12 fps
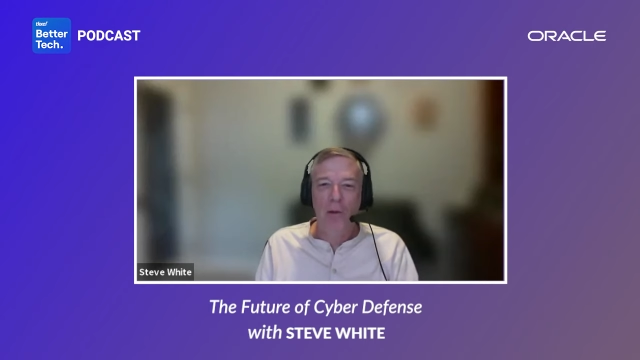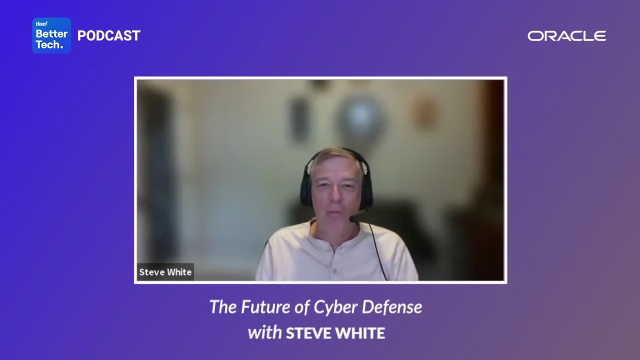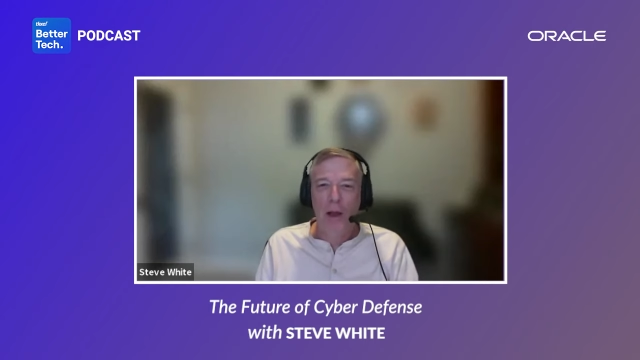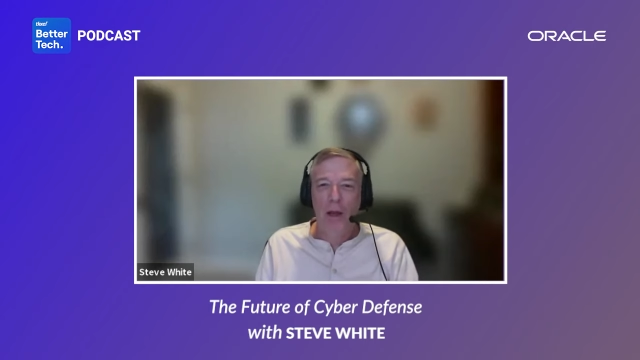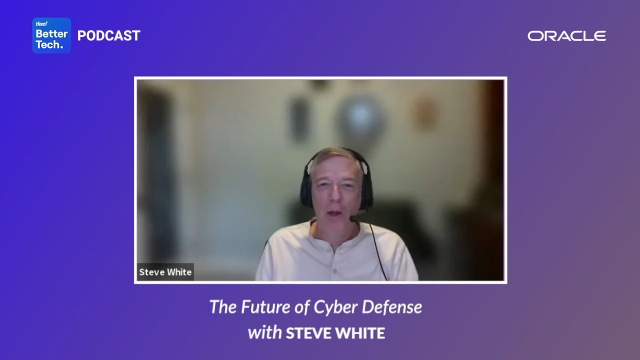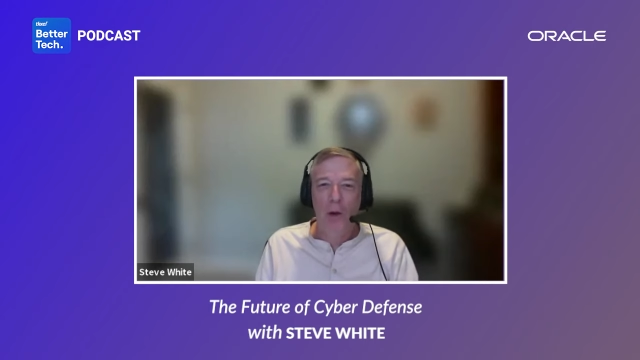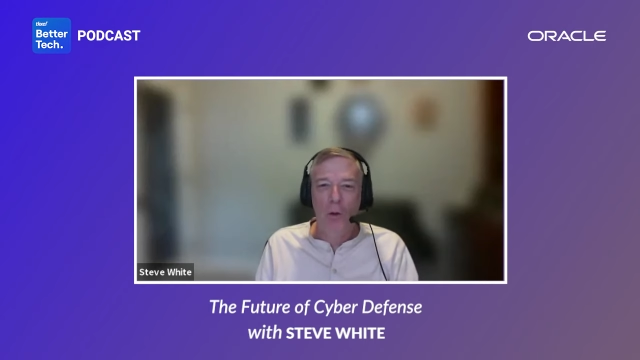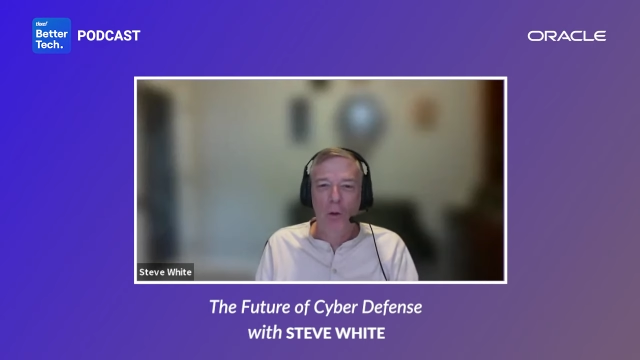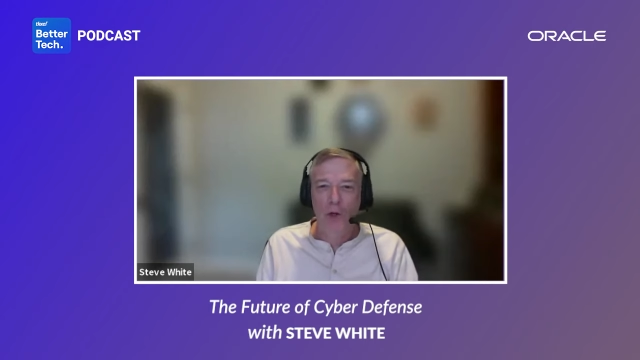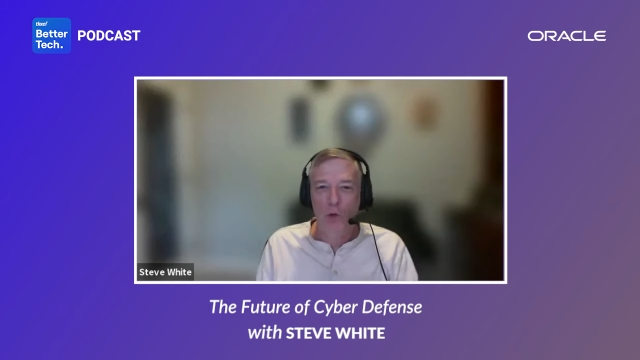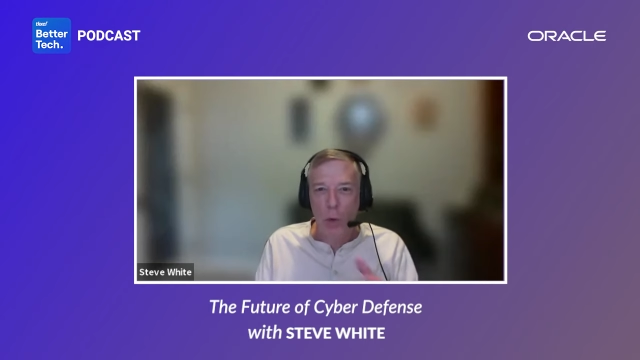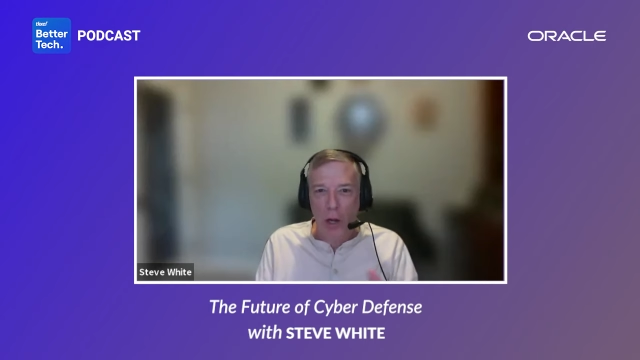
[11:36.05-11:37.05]
in my code
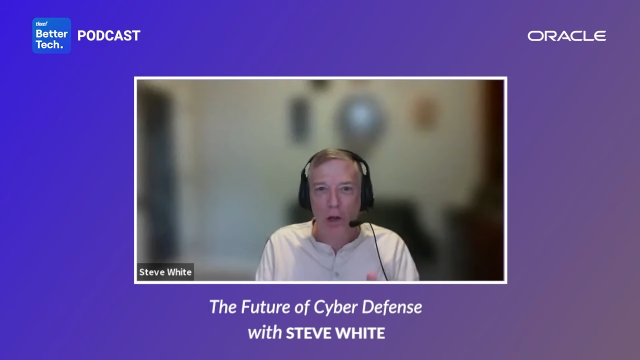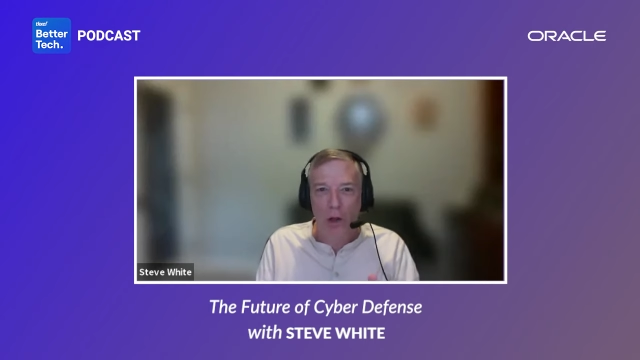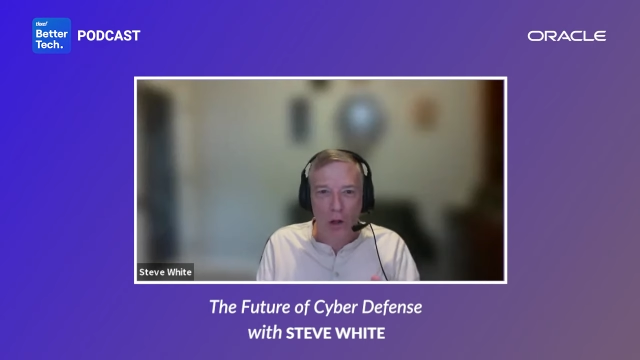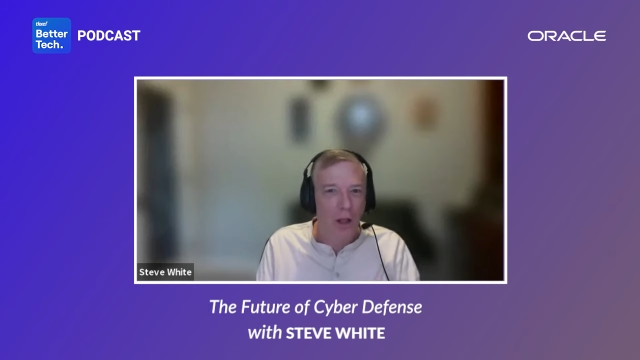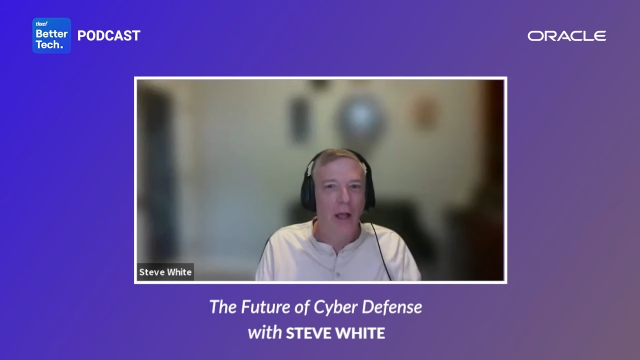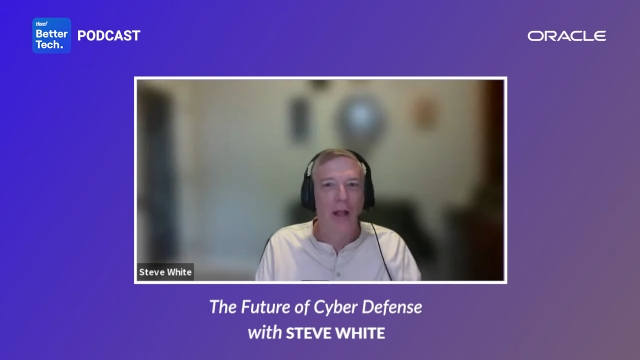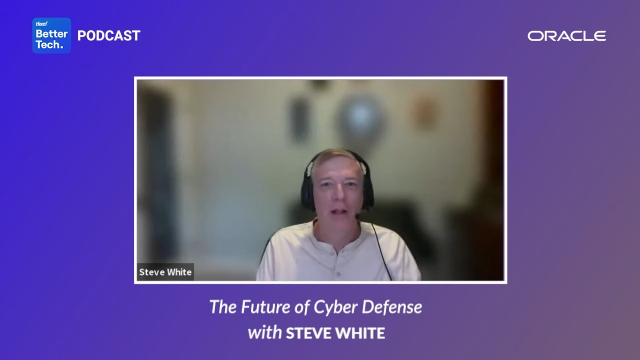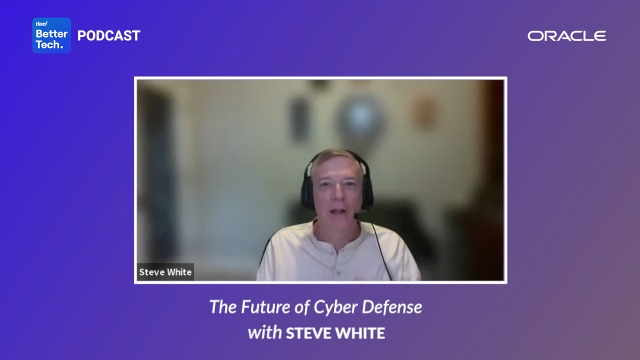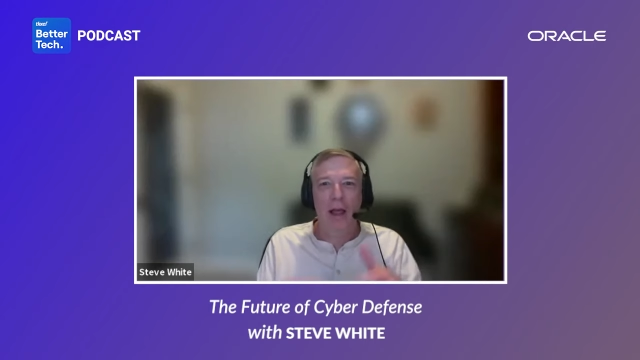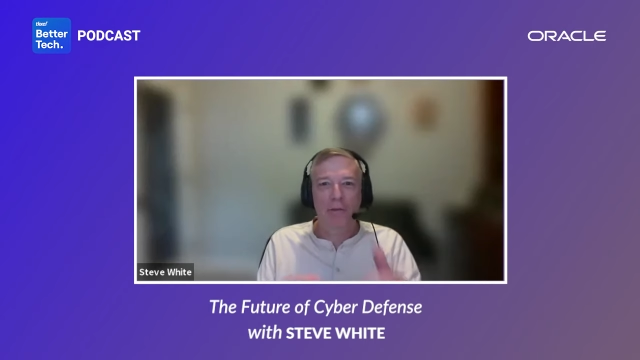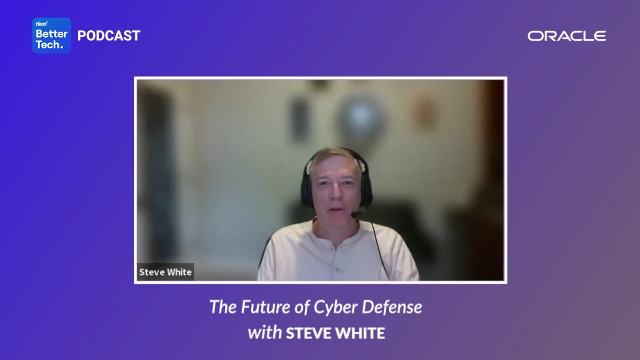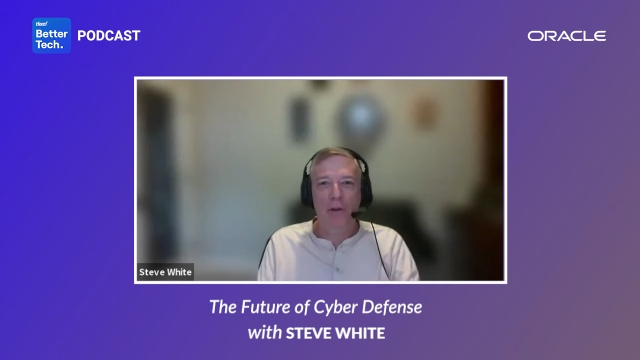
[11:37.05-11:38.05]
is real, and
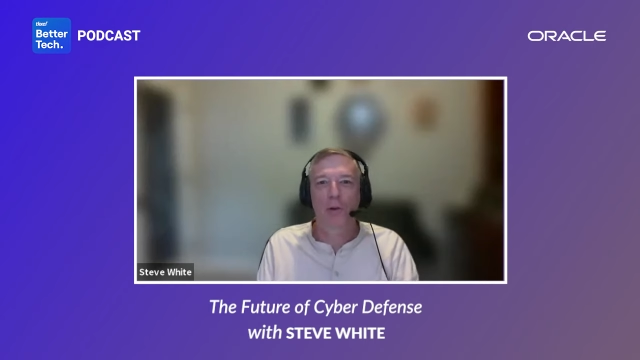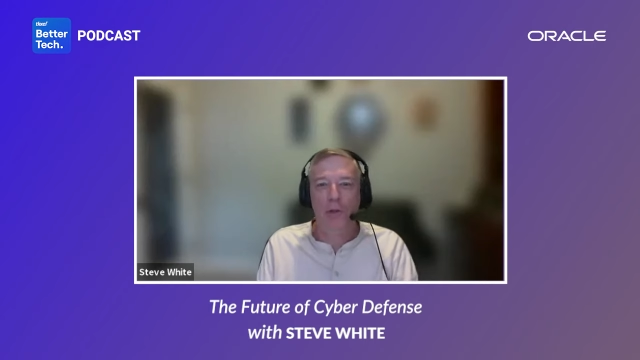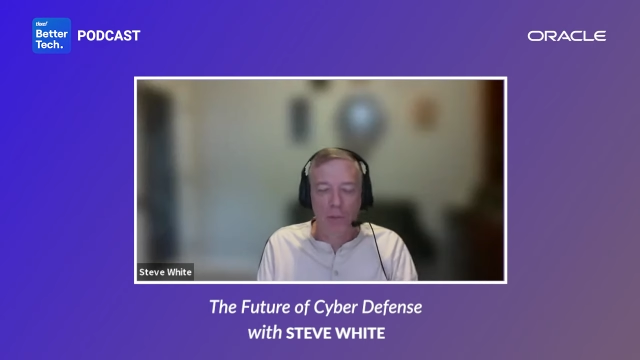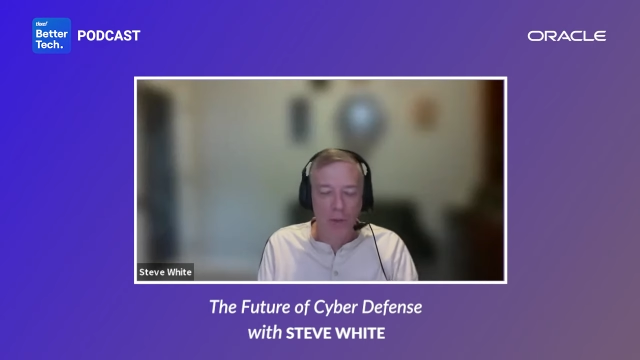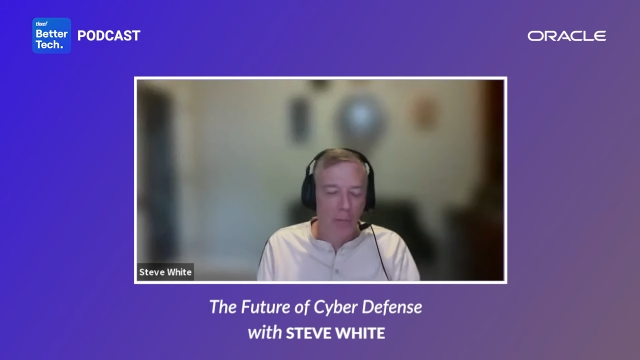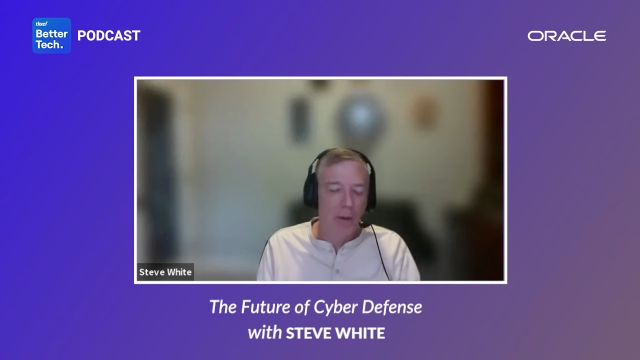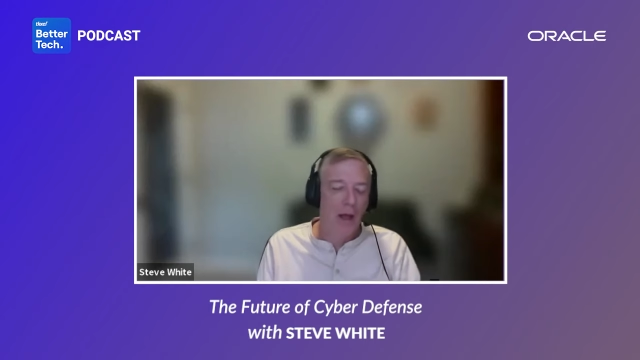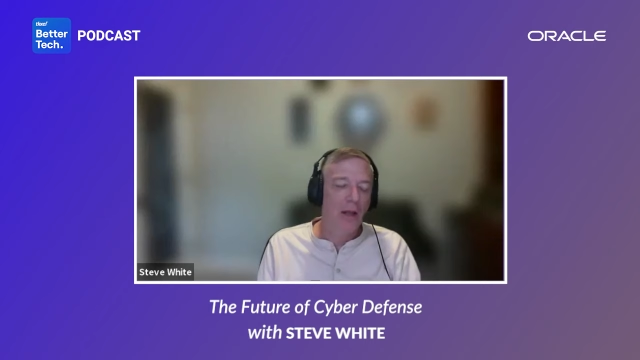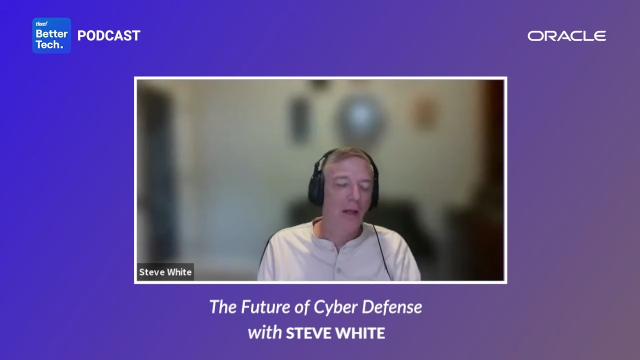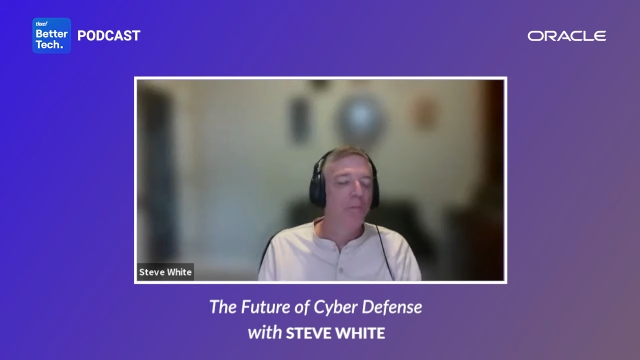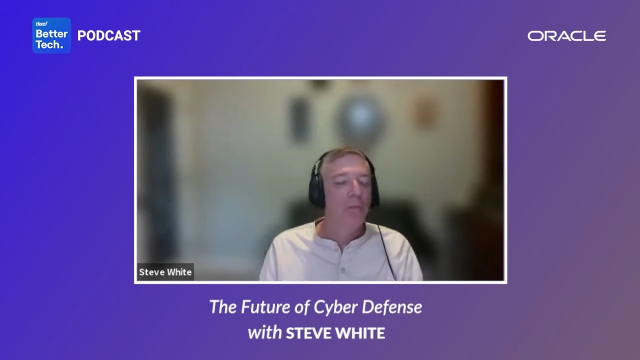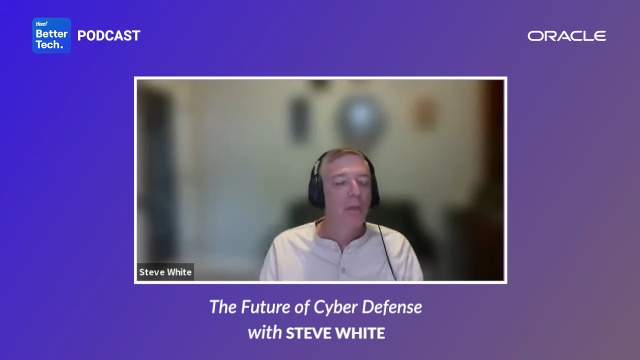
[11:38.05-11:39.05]
I have to do something about it.